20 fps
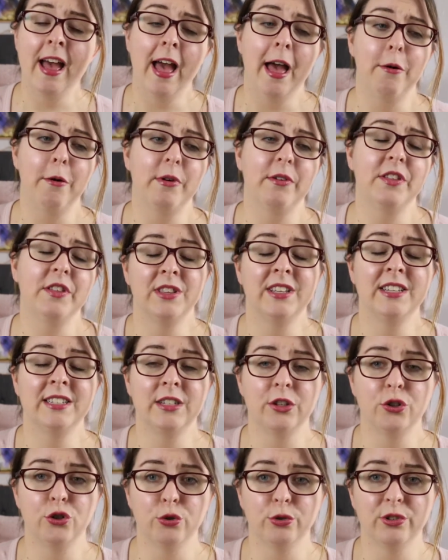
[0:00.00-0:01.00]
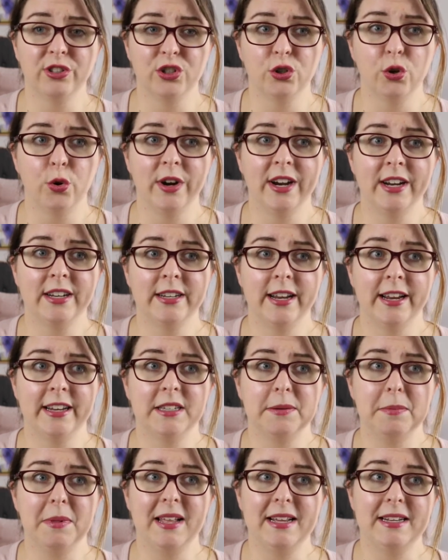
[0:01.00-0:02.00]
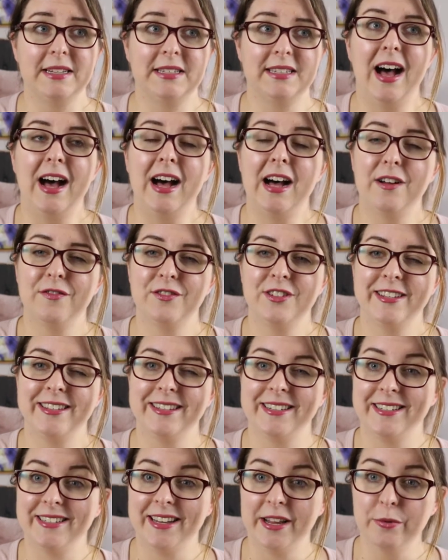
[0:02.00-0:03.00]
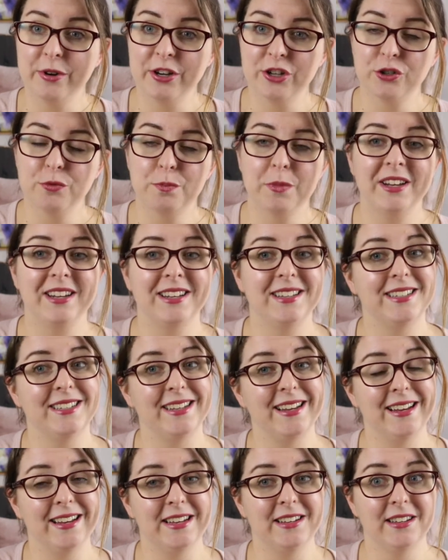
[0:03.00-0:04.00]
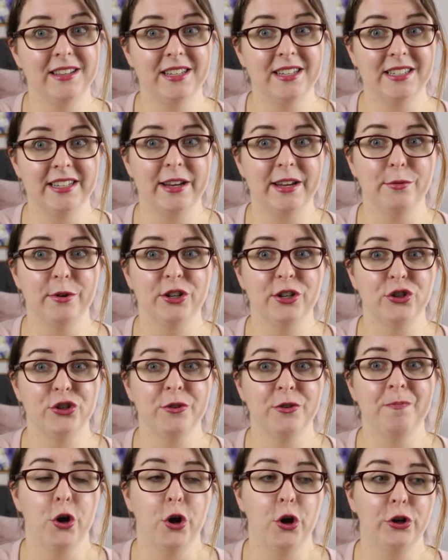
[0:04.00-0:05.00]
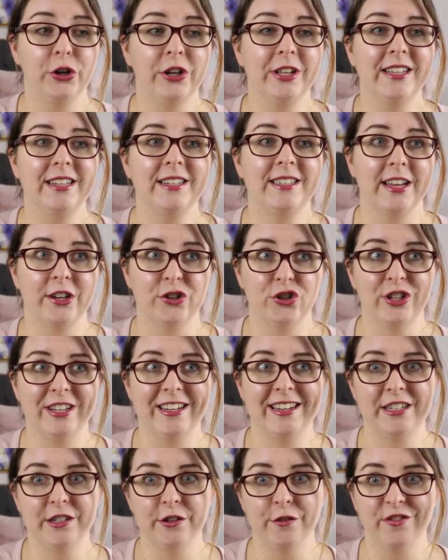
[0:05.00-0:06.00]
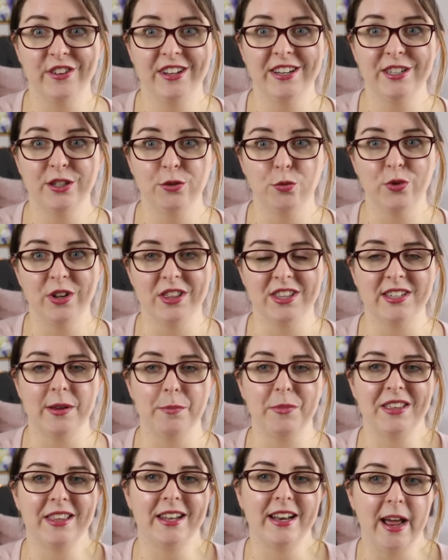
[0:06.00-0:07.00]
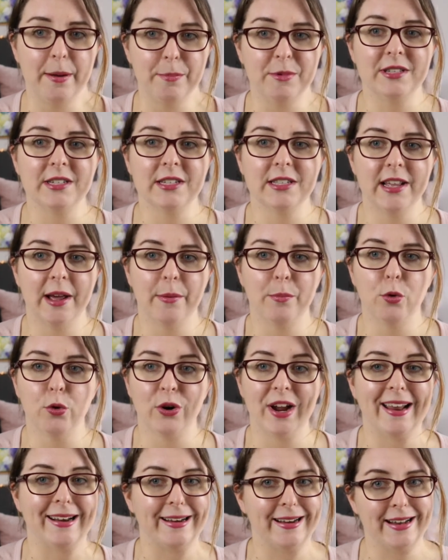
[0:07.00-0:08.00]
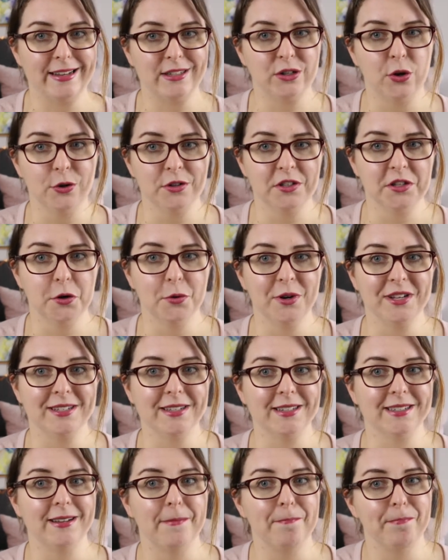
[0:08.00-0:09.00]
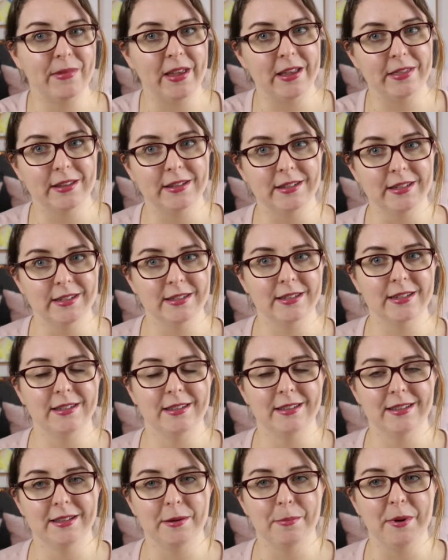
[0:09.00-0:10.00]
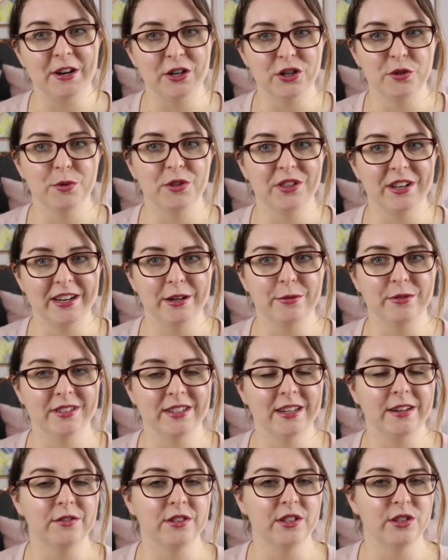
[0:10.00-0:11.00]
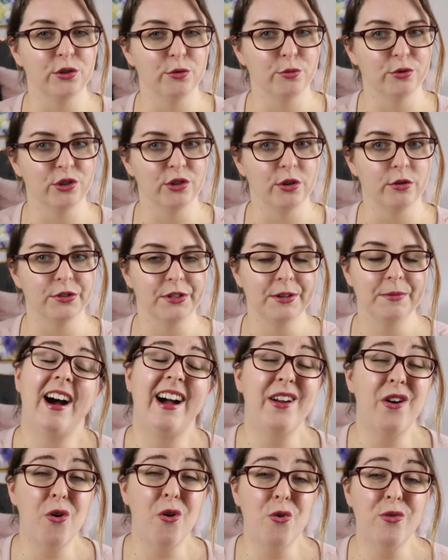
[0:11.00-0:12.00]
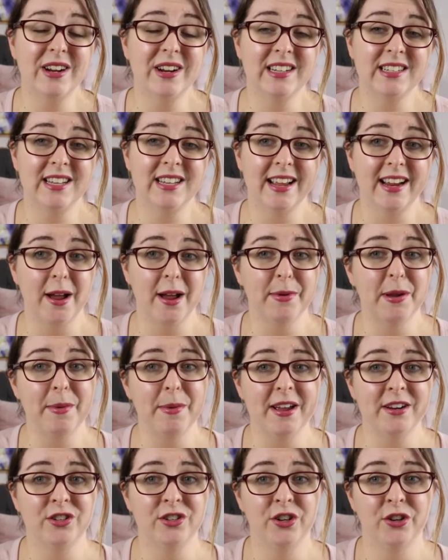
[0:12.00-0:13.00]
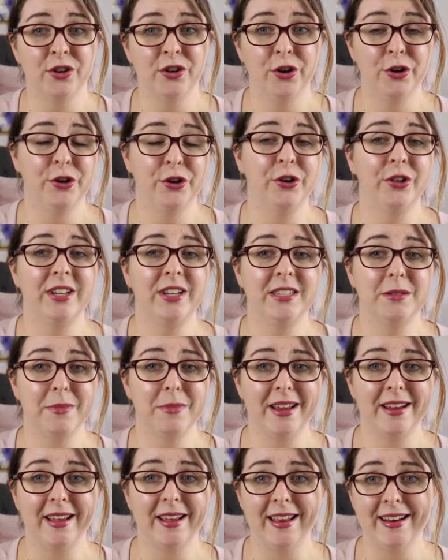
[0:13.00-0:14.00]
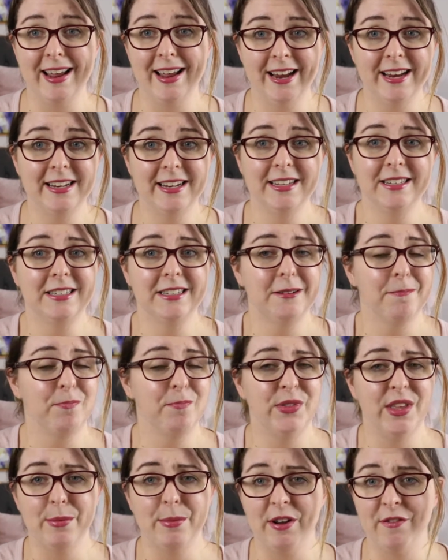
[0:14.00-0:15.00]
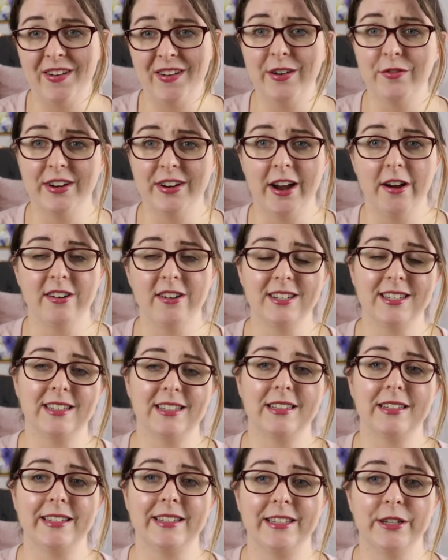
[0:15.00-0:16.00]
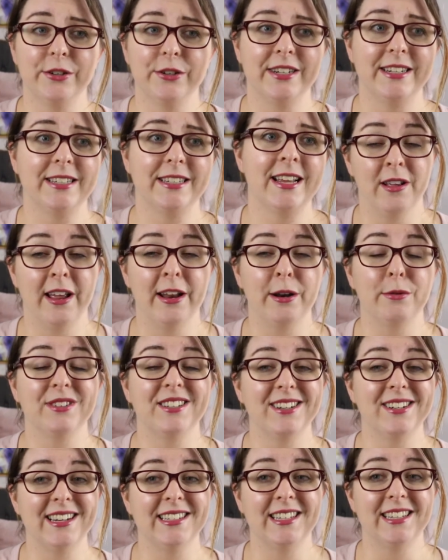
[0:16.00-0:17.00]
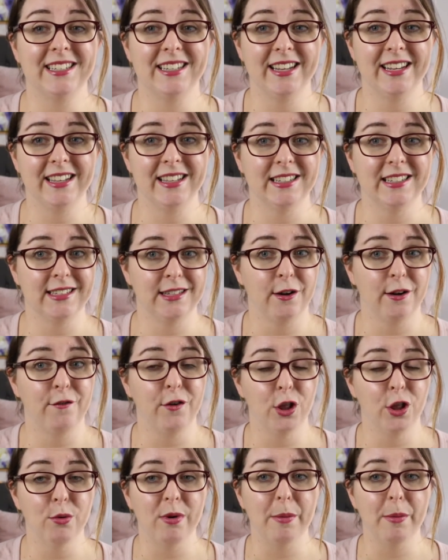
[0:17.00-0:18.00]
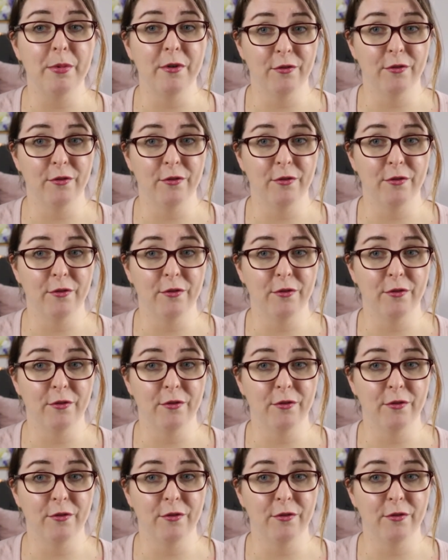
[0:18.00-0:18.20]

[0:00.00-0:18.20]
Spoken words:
However, this short story takes place after the Sea Witch, because in the Sea Witch, Hercules actually interferes with something that happens in that book and it has consequences. And this is the punishment that he receives as a result. I always like coming back to Hercules, Meg, and Hades. They're my favorite characters in the series. And it was nice to see this follow up